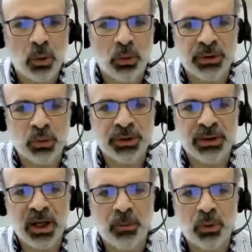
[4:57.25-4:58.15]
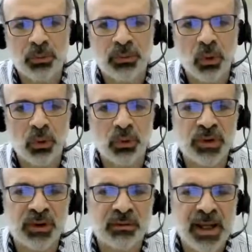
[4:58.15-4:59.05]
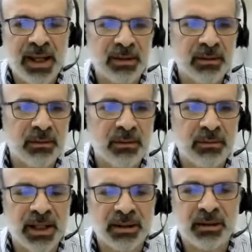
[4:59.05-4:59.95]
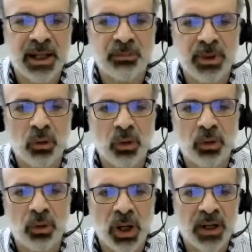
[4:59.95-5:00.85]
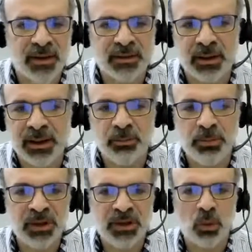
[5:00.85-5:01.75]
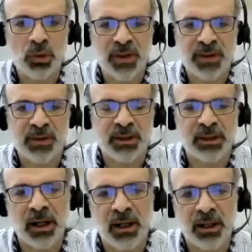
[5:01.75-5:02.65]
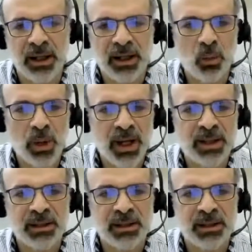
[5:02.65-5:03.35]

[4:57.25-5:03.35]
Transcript: of the total number of nodes n that can be compromised, can be dishonest in any way, and